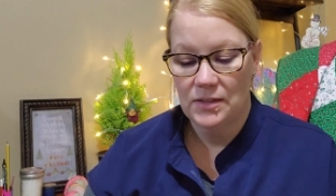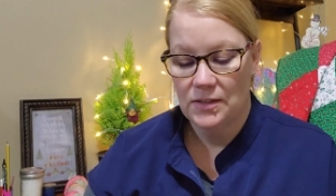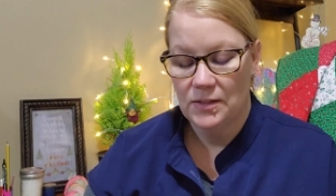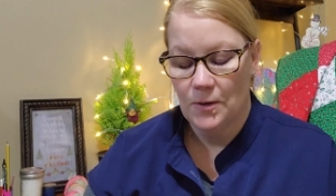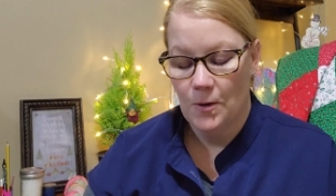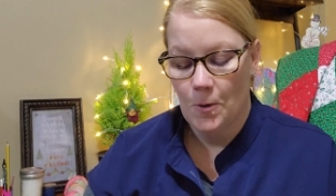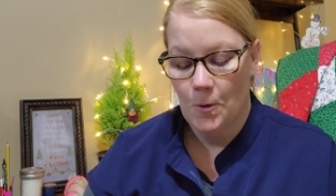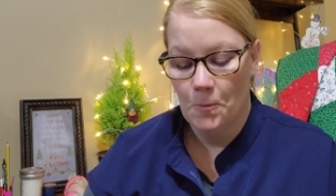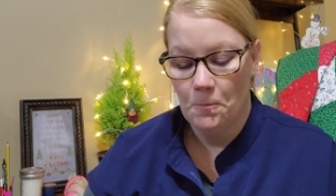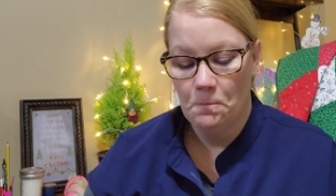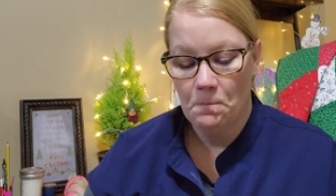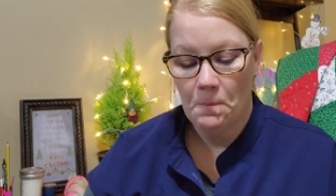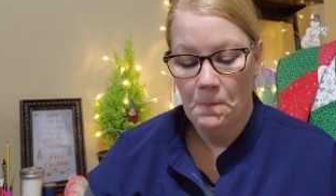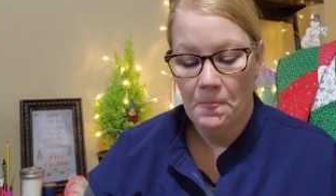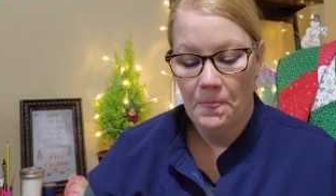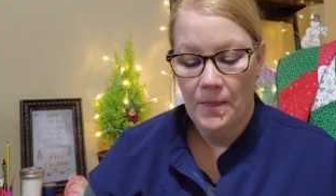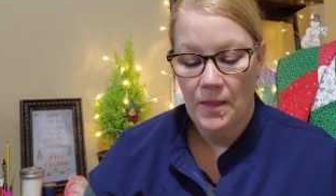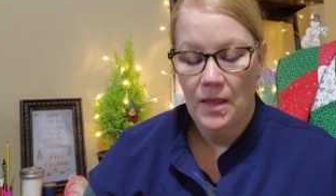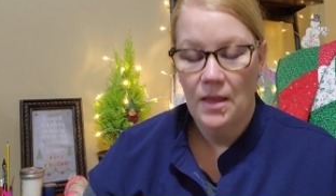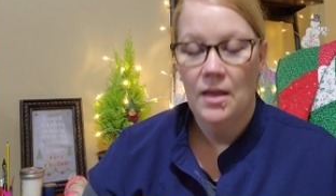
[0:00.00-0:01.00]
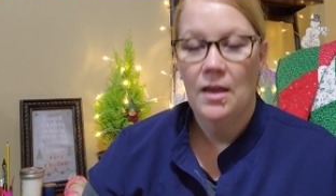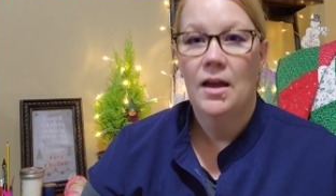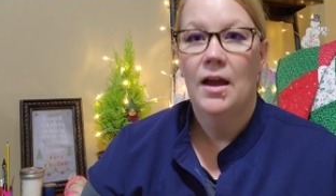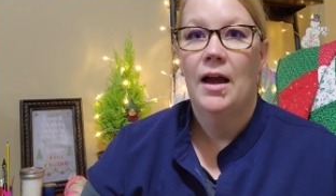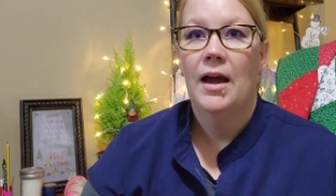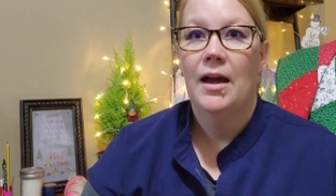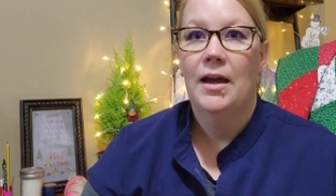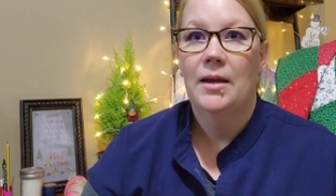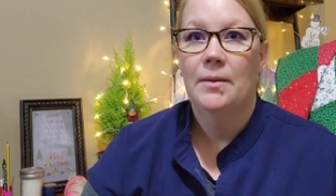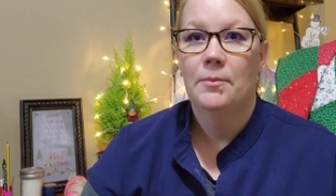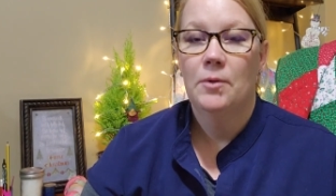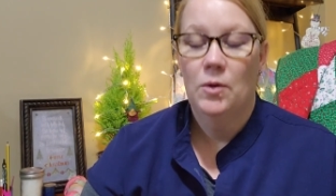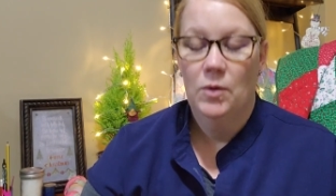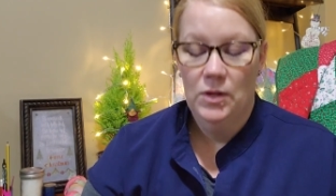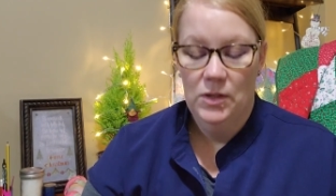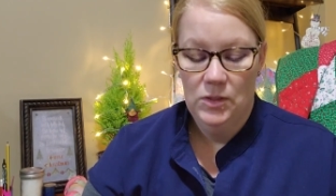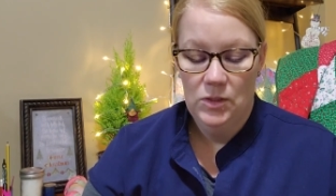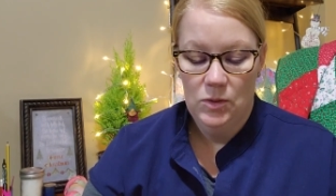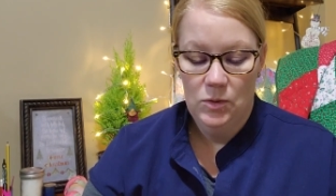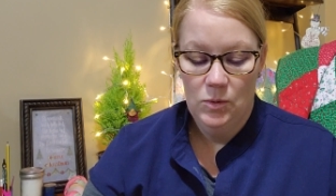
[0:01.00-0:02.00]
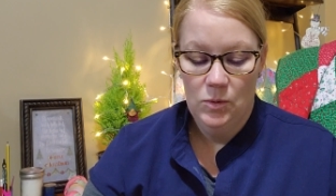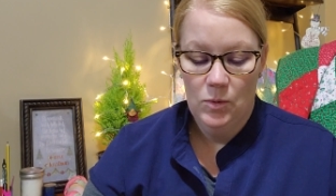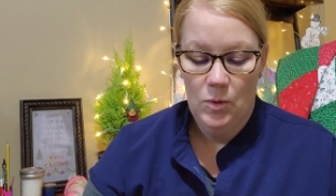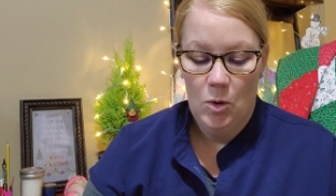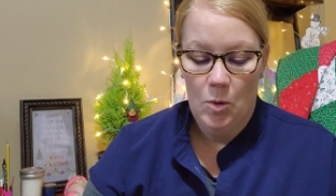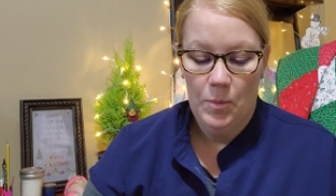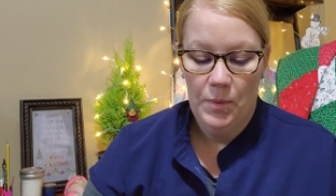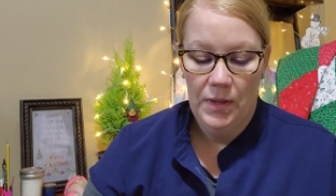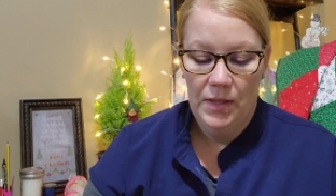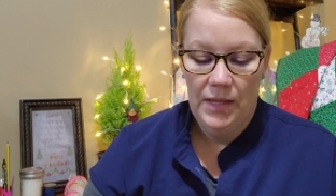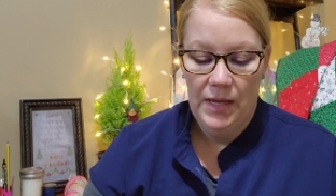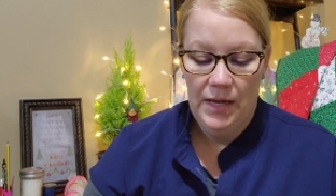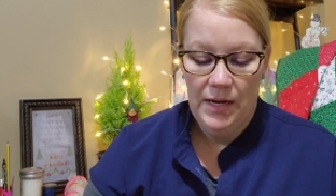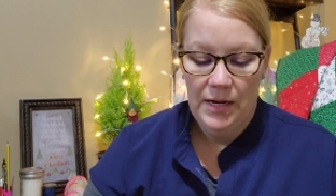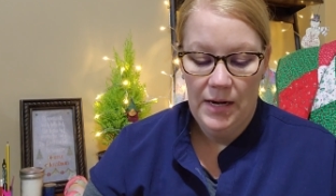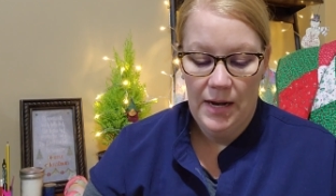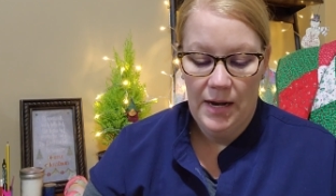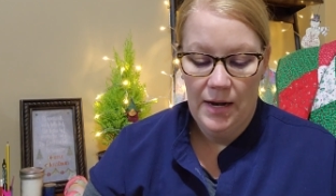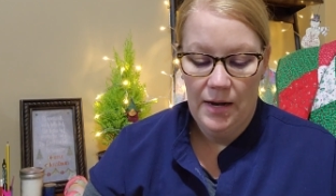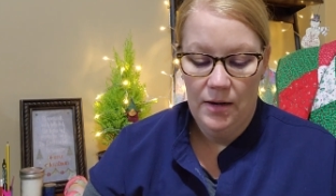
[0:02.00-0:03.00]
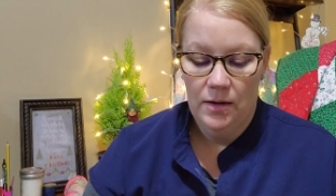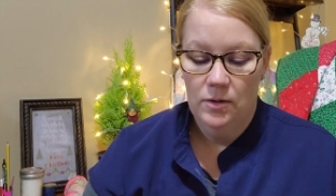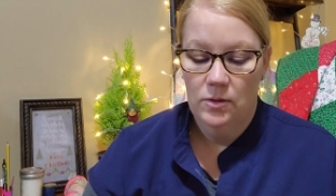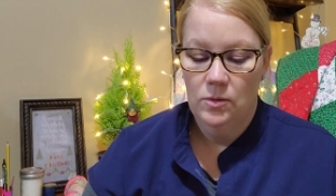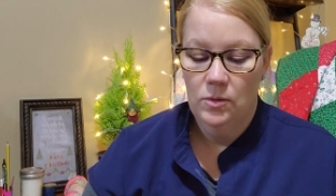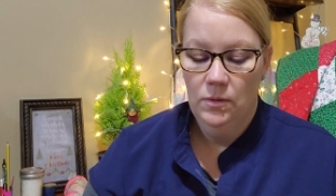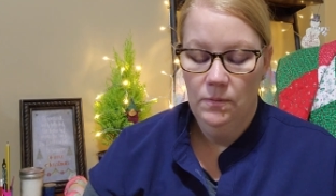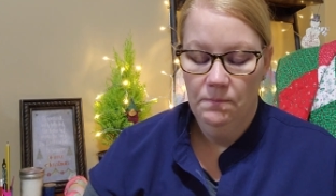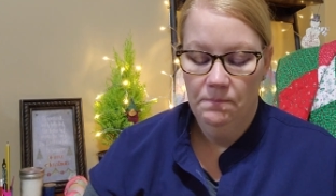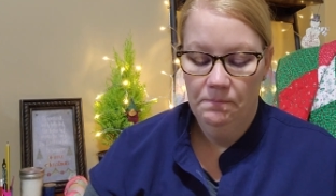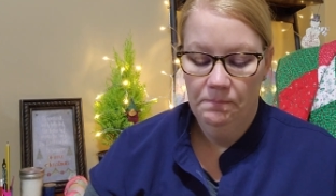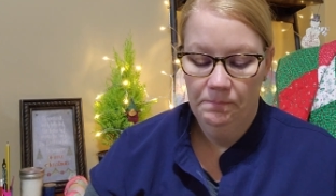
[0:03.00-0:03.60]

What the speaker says: So I am going to open that now.